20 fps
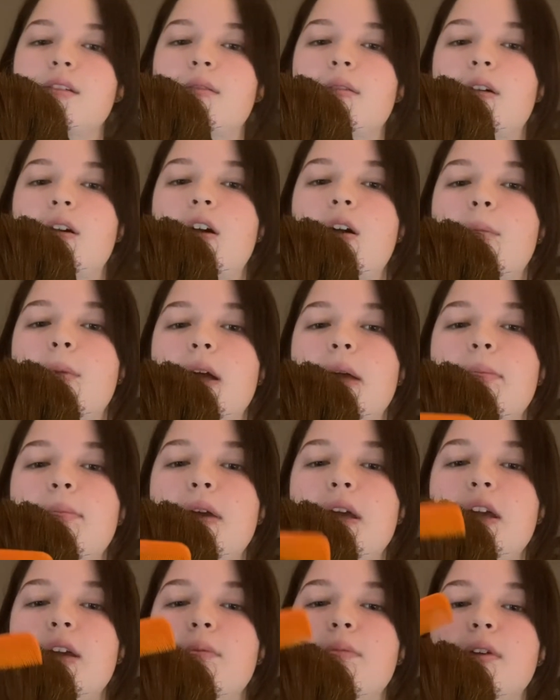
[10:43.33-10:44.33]
All my
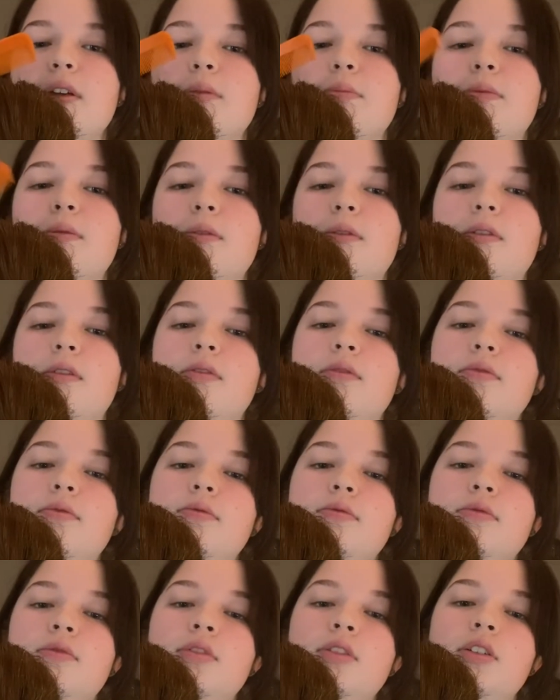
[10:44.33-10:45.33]
bang people
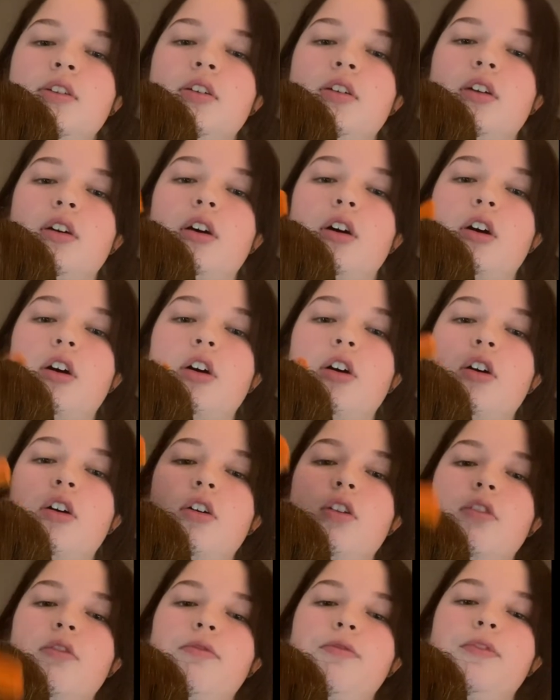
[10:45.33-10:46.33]

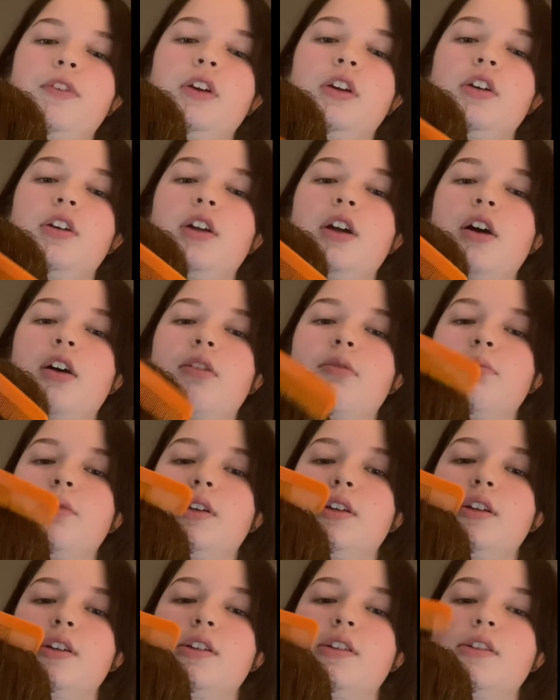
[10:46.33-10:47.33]
all figured out
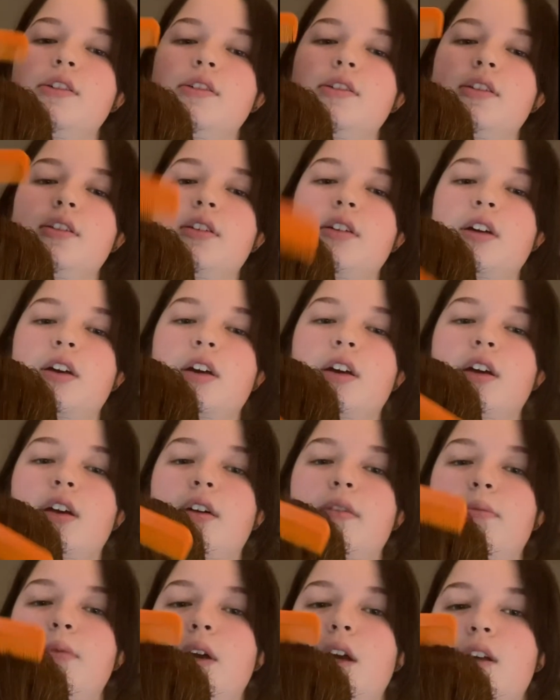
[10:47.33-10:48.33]
because I
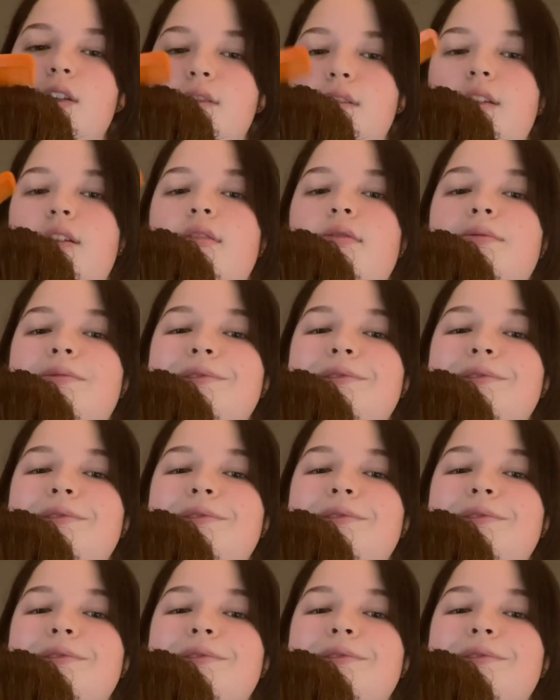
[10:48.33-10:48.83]
have bangs now.